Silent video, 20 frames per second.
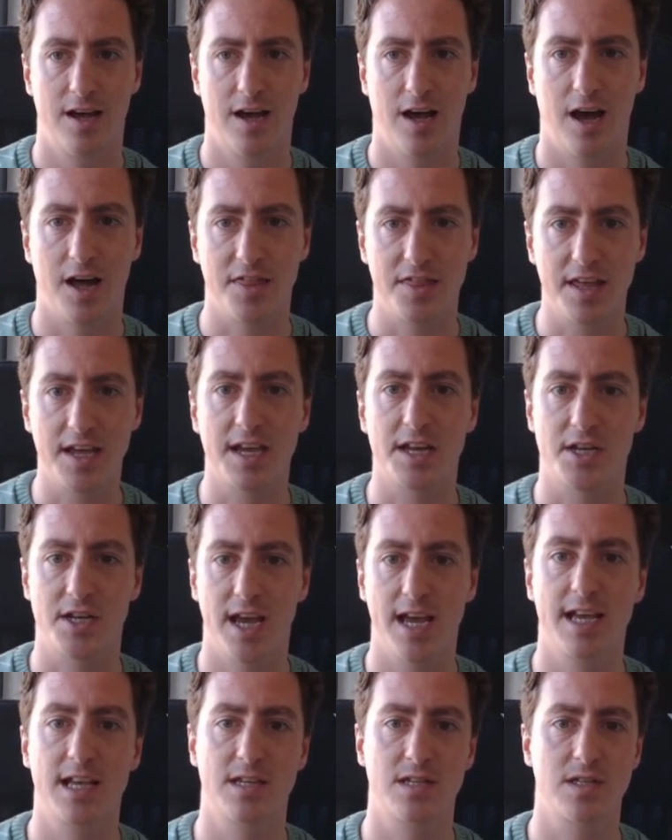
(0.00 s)
I think it
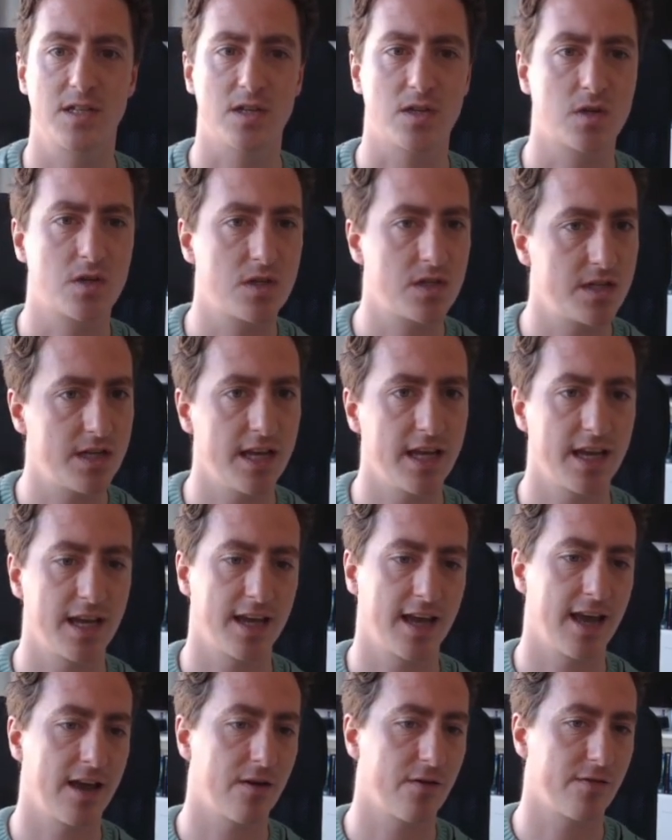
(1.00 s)
takes the
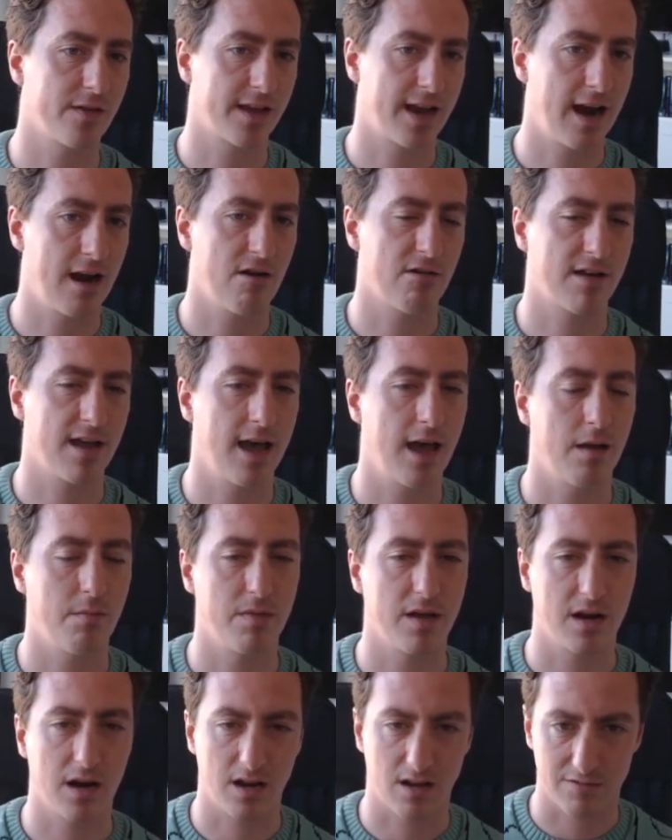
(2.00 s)
sting out of the Caro Kann
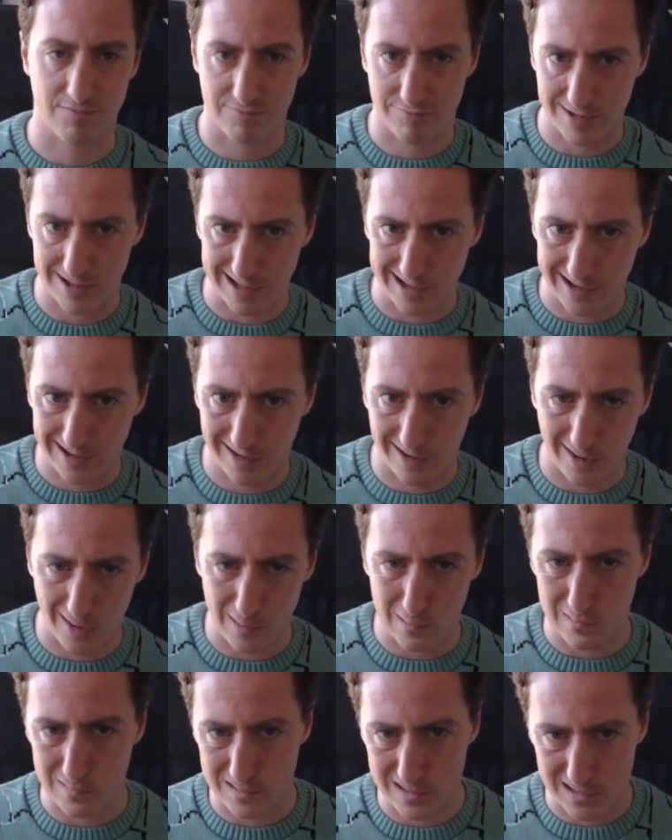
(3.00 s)
being like this really
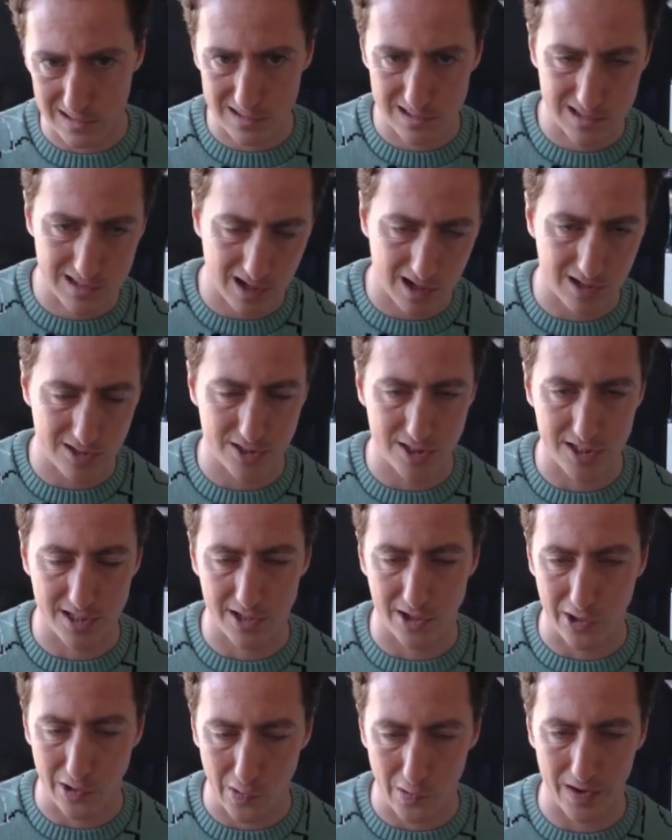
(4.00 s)
closed and stodgy and
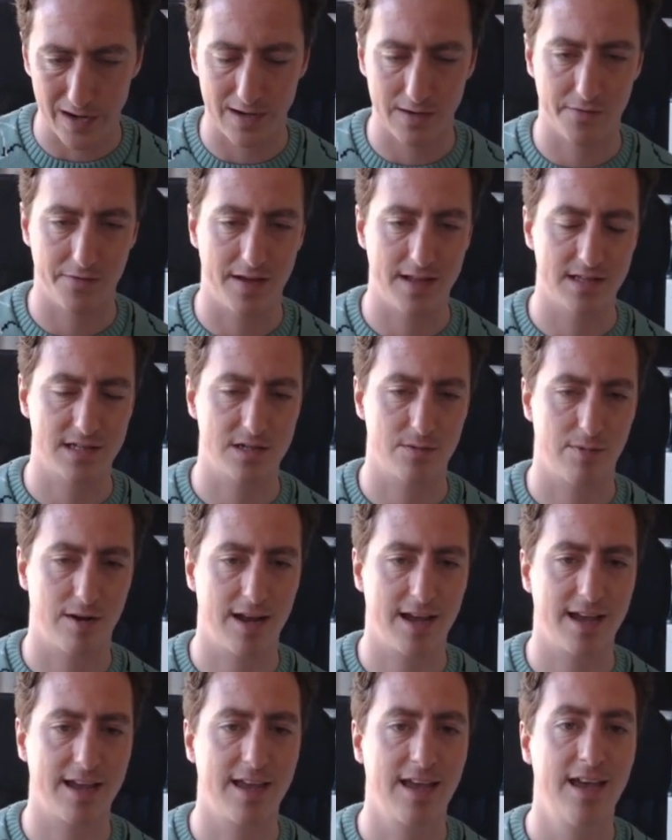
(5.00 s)
annoying defense to
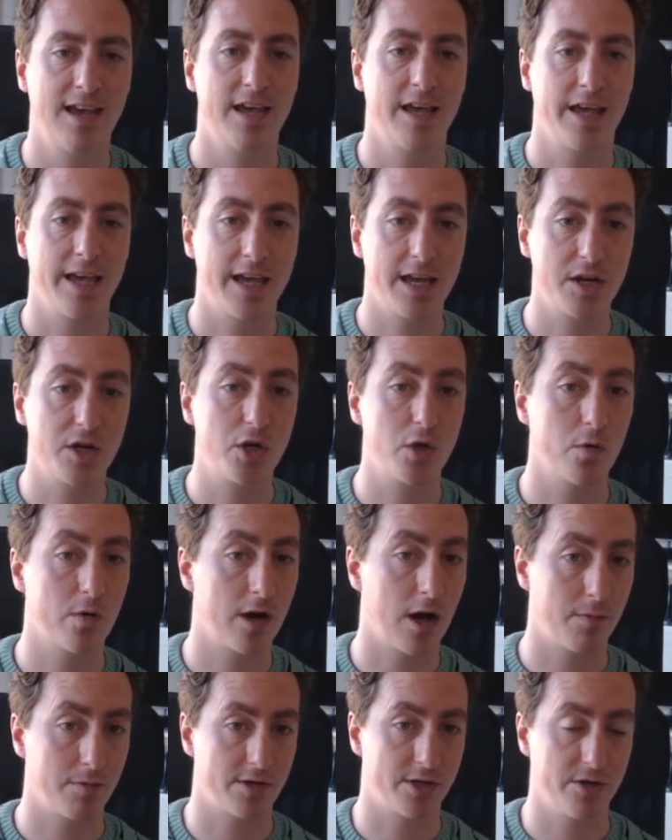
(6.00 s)
play into an
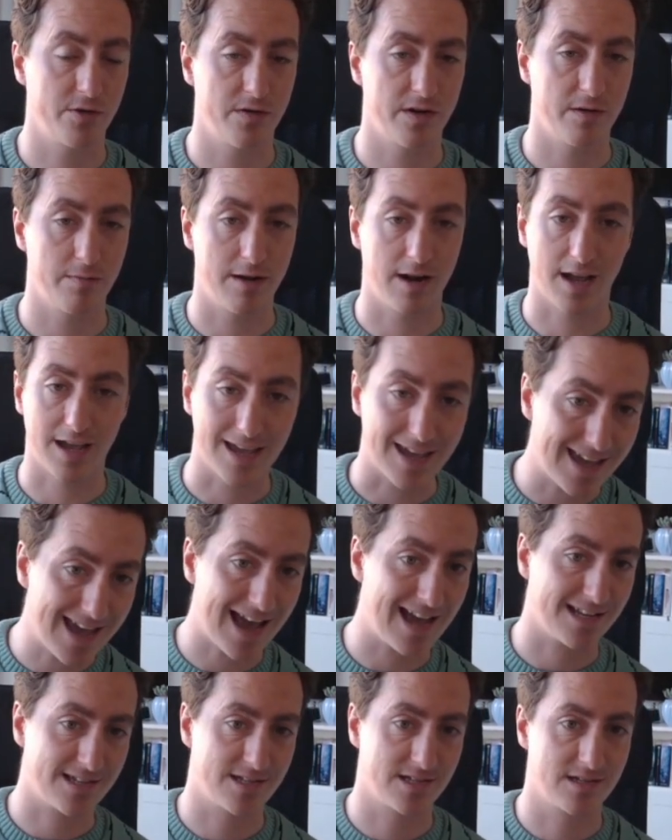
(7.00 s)
opportunity to be like,
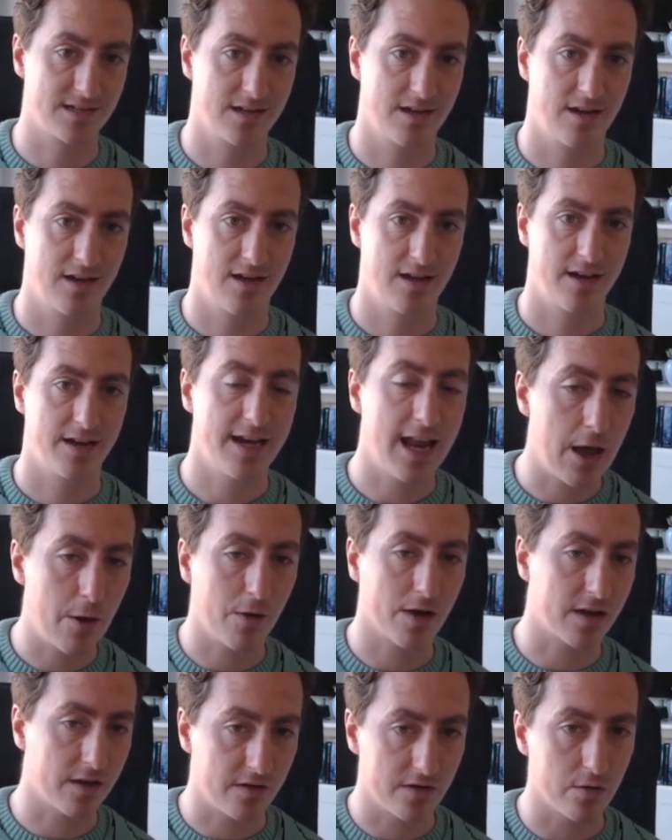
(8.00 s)
yes, now
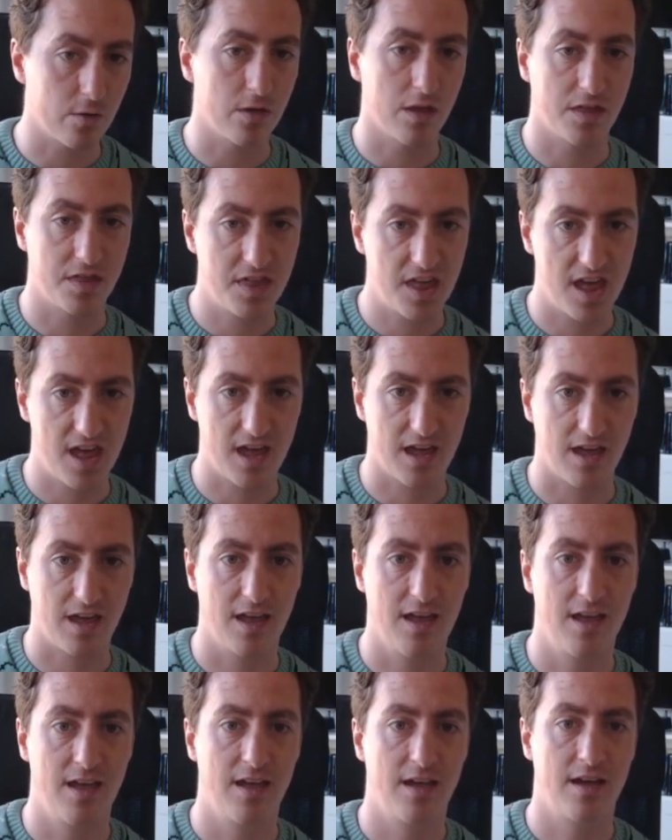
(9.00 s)
I can do the thing.
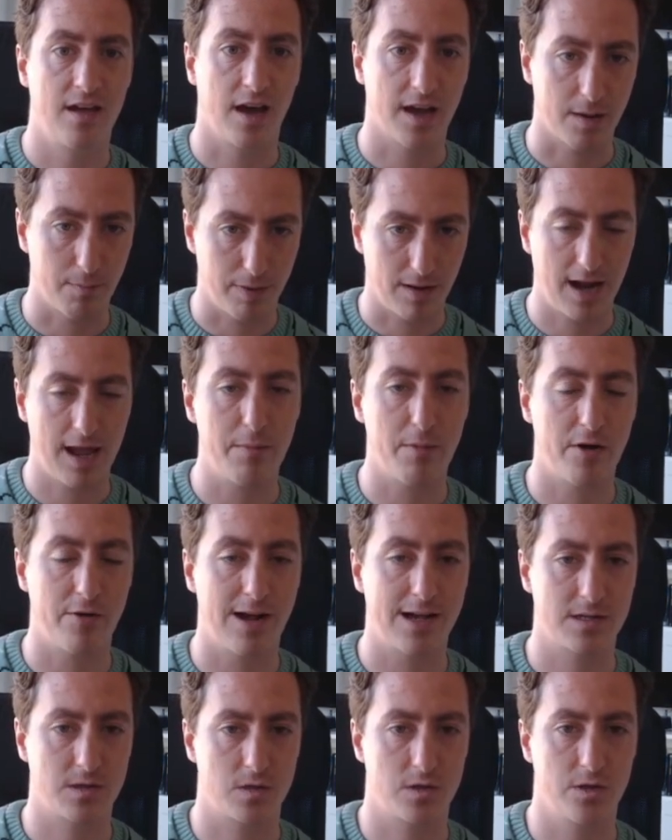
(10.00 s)
I can play my
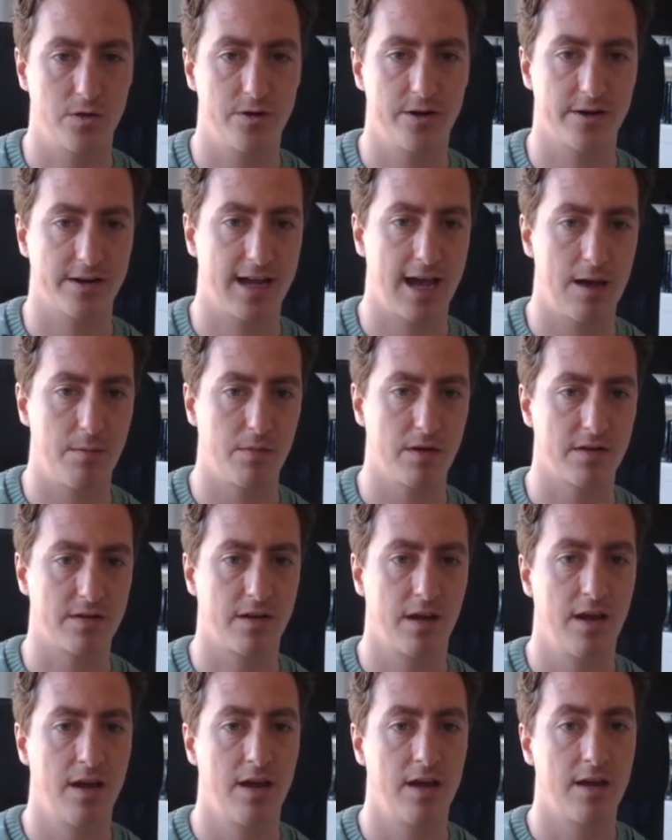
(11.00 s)
Rasa-Studier gambit
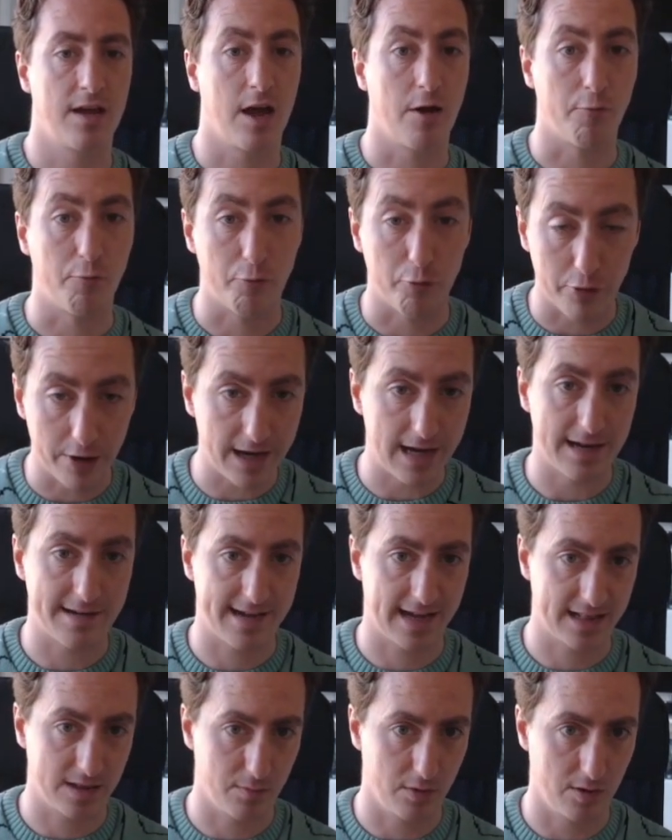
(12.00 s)
and really
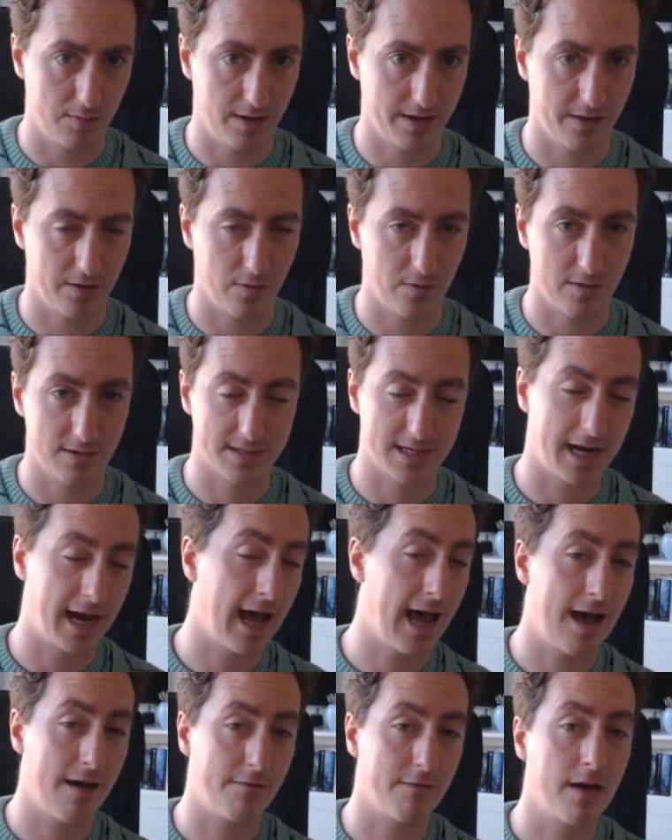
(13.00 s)
take the bull by the horns and
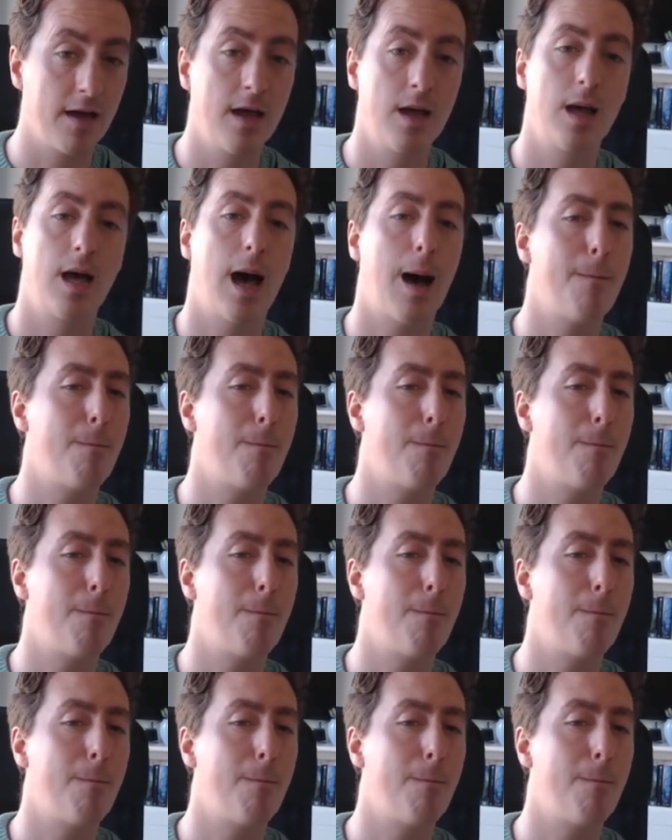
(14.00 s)
have a